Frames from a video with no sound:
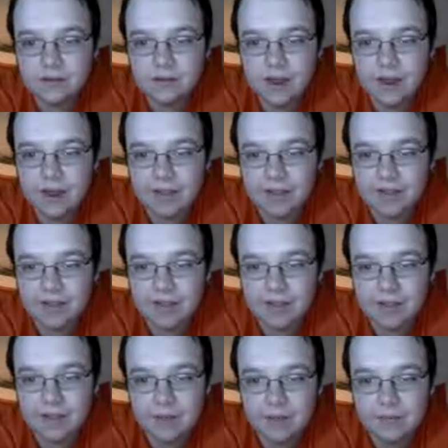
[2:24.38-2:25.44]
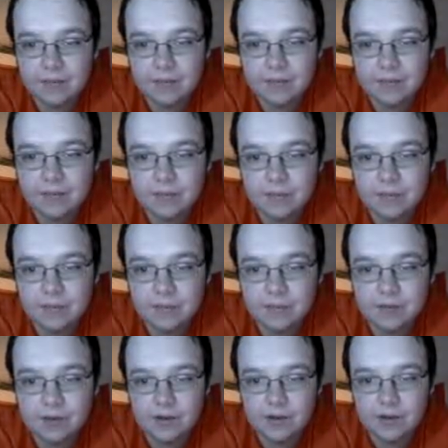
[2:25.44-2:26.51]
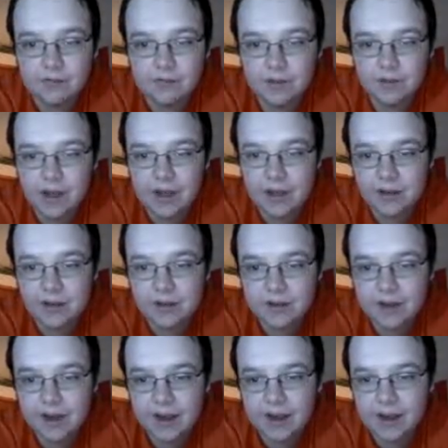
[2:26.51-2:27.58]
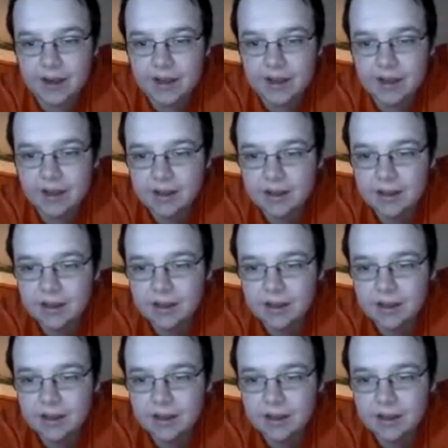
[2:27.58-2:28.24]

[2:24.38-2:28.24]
tie this game up. We look and find our tight end,